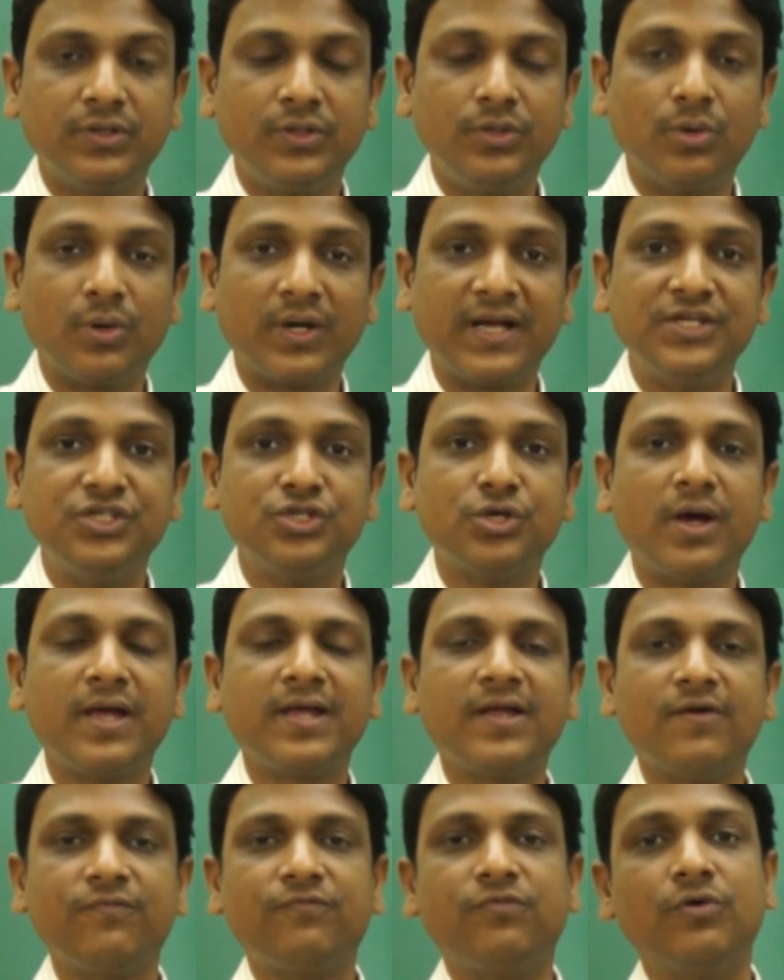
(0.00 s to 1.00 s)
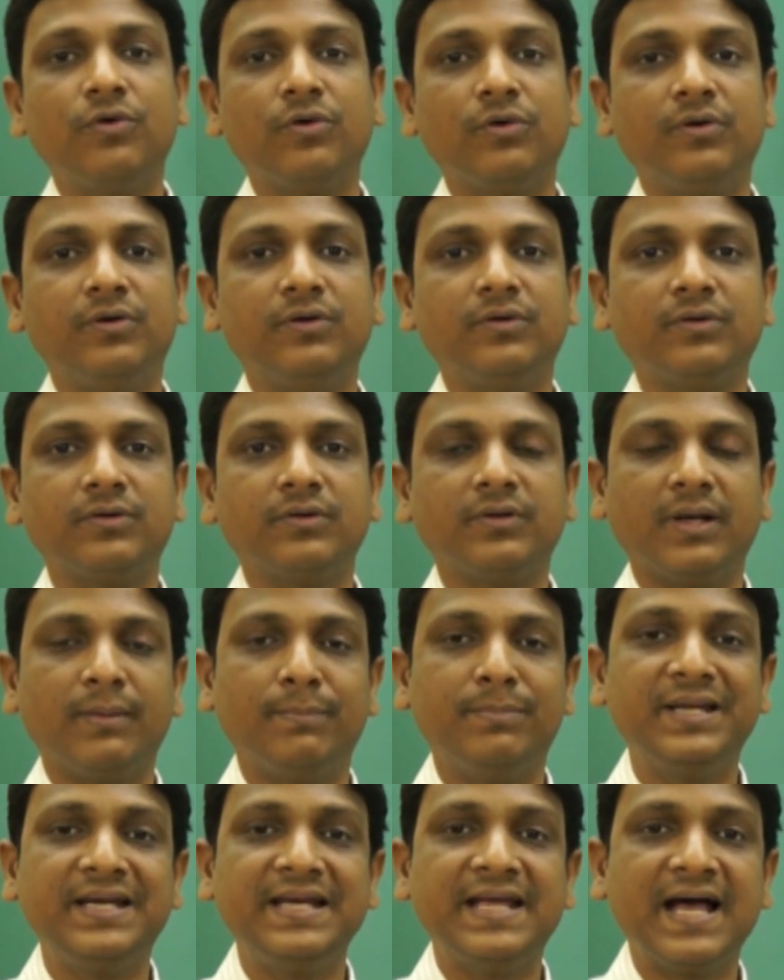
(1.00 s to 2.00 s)
you are enjoying your food, a
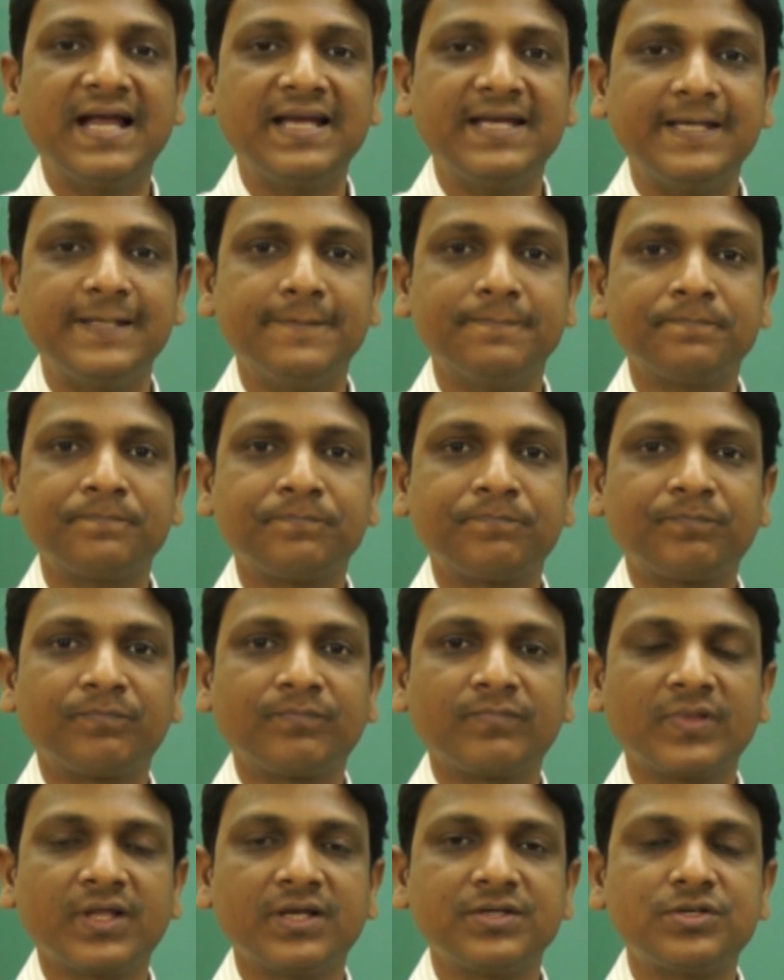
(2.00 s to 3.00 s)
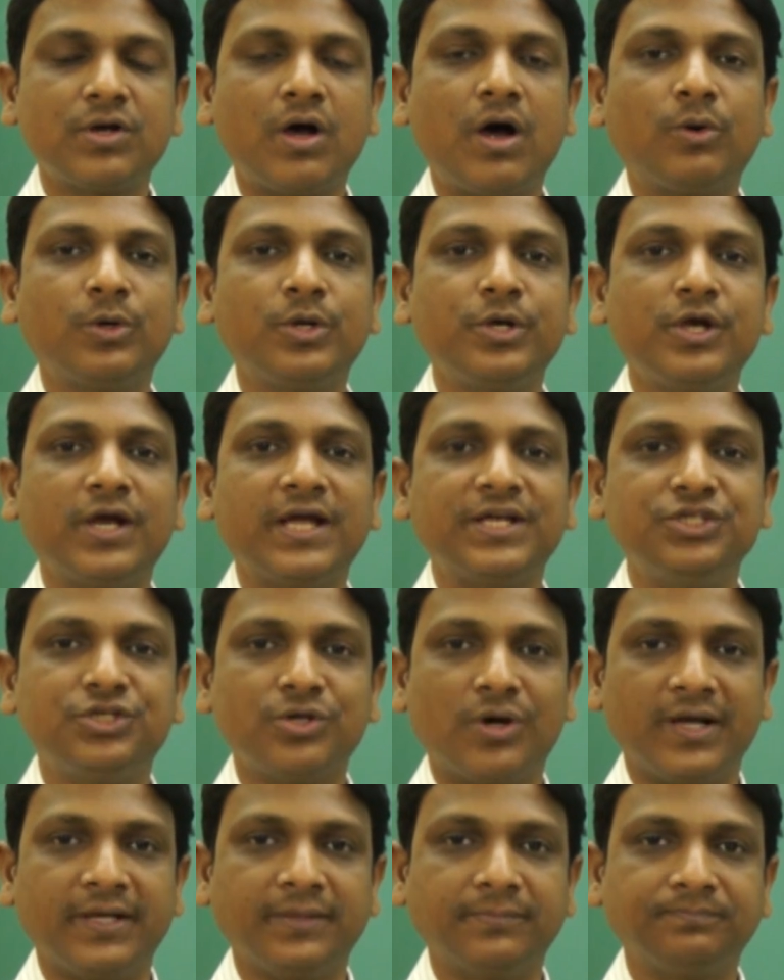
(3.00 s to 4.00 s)
biryani. So how do you
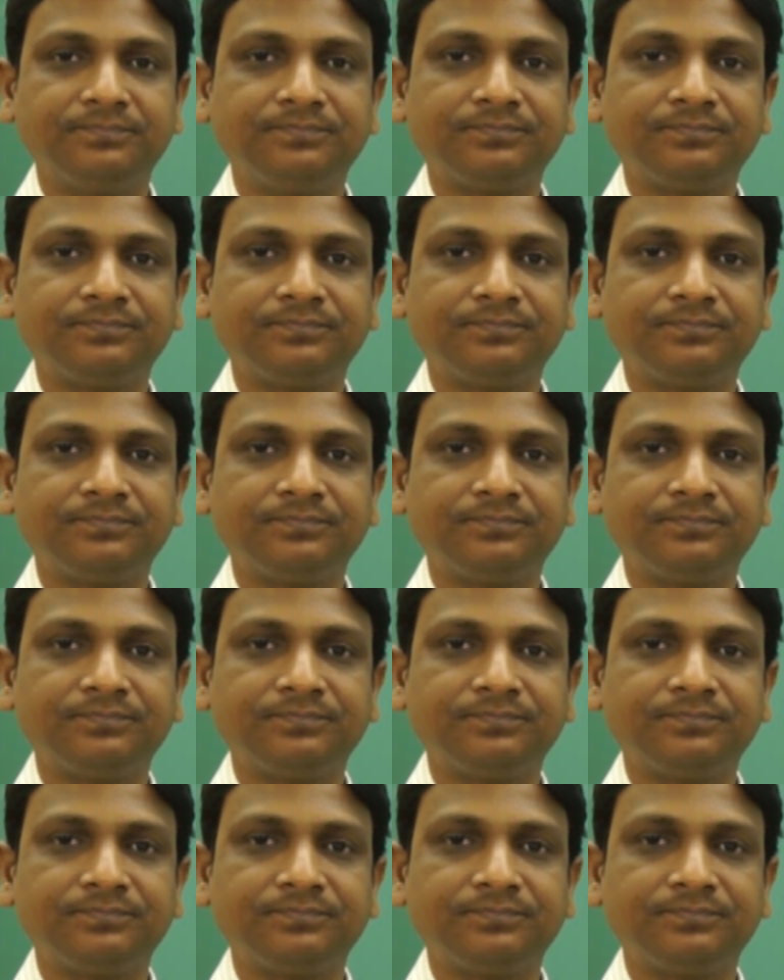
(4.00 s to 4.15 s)
enjoy?